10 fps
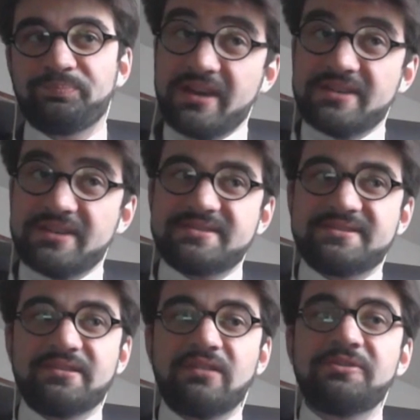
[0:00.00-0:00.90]

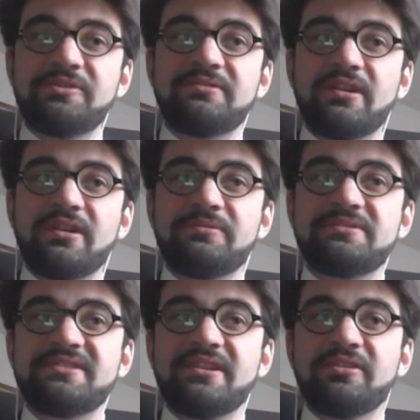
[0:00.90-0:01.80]
Yes, I
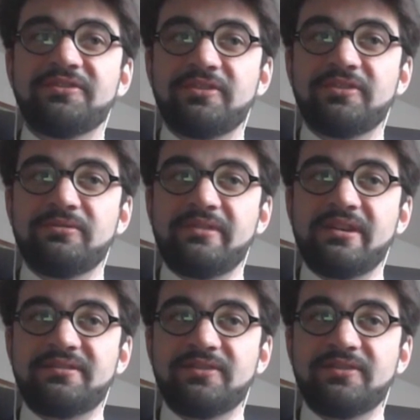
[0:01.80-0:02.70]
would say
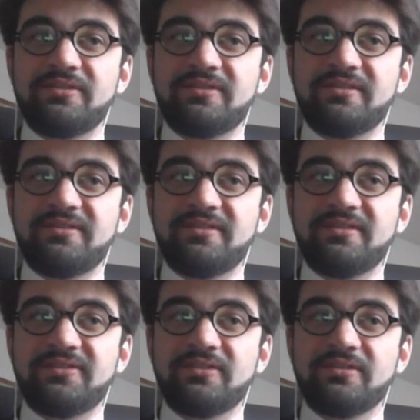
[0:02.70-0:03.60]
also that
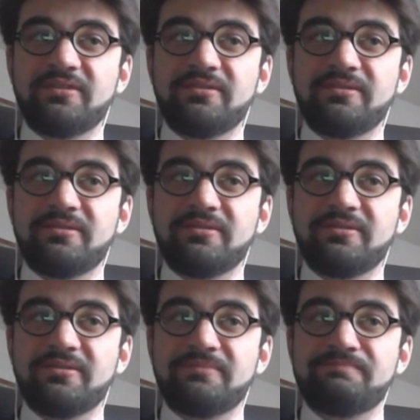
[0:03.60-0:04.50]
this is
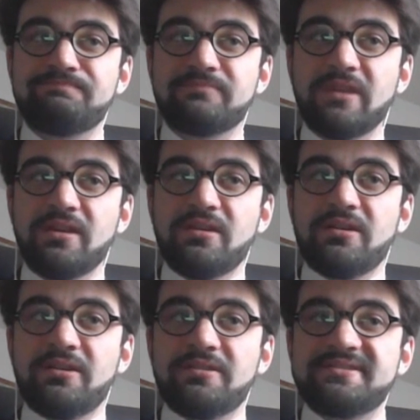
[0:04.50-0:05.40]

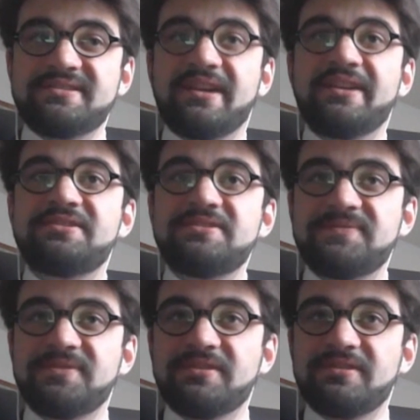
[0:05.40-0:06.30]
a
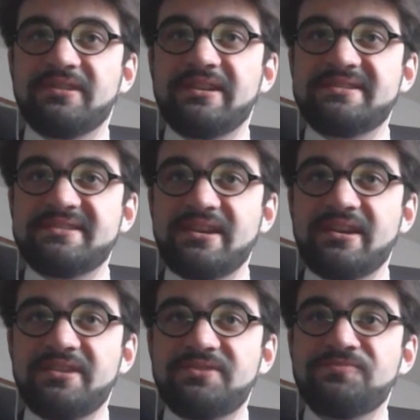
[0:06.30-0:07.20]
scientific
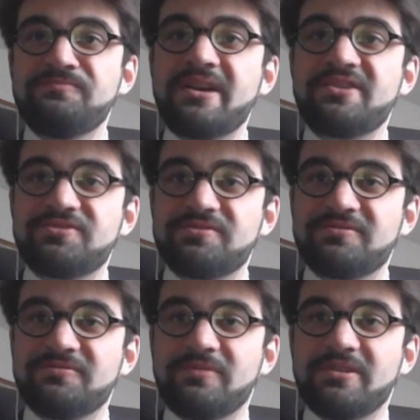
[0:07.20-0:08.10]
essay to
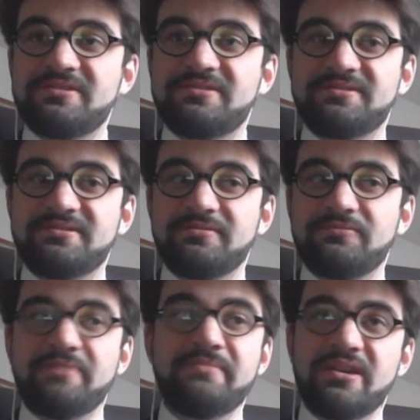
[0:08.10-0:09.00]
measure what
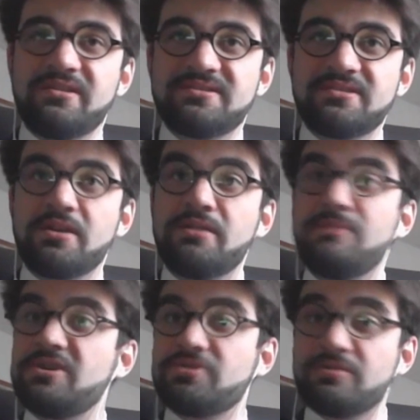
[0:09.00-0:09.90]
remains
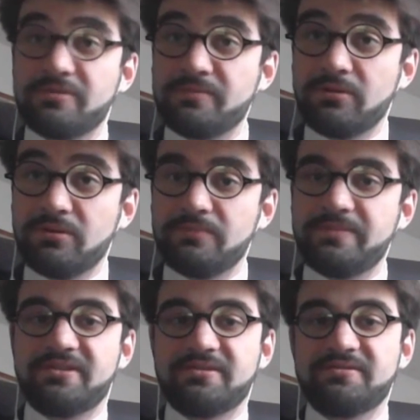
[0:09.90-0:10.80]
unmeasurable,
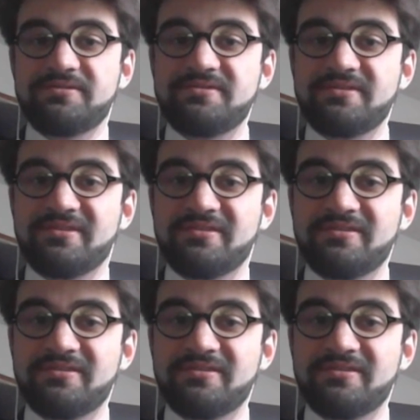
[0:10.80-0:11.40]
because